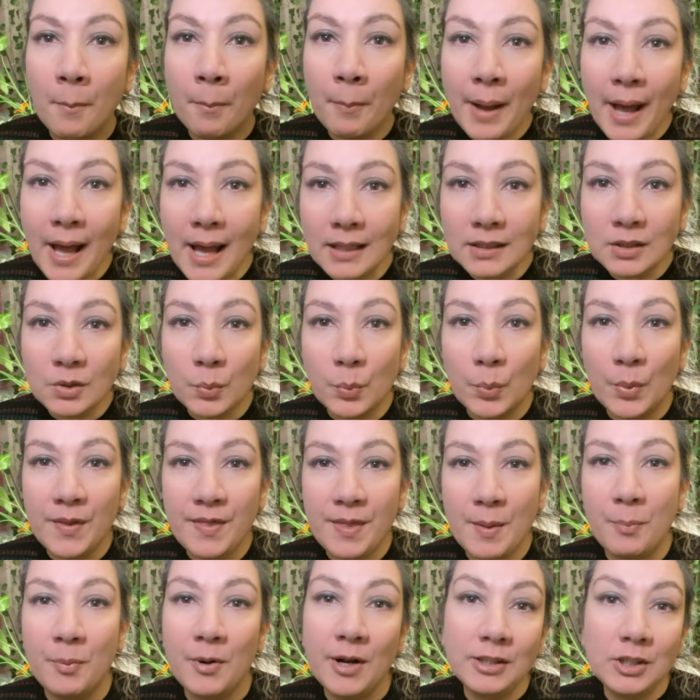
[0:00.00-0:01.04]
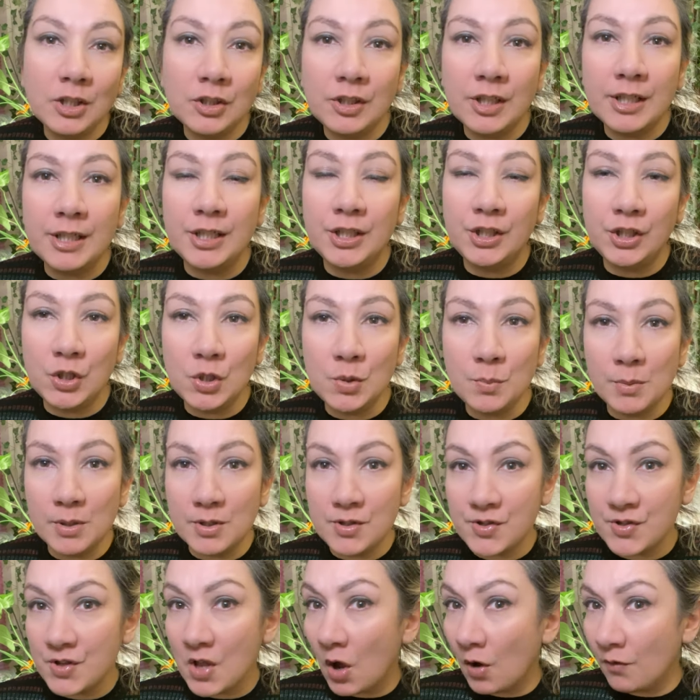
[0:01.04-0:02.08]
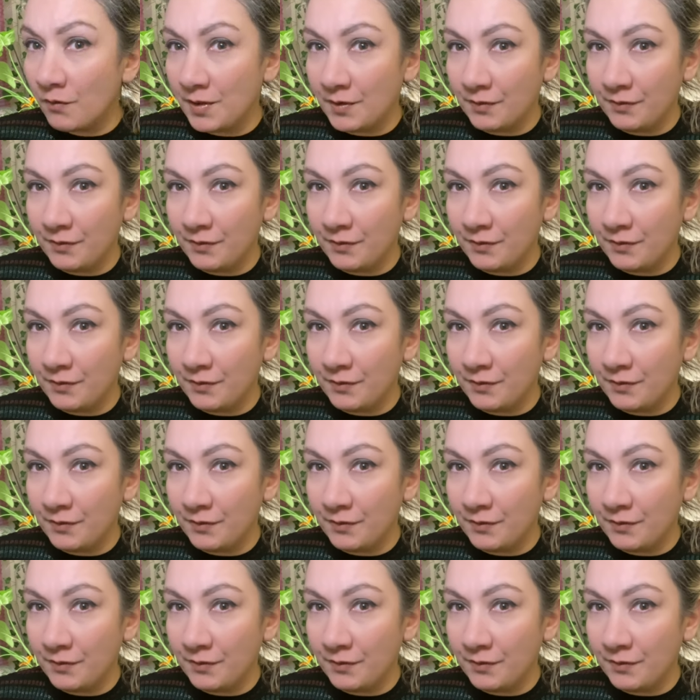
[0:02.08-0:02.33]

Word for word: but with the predatory humans of the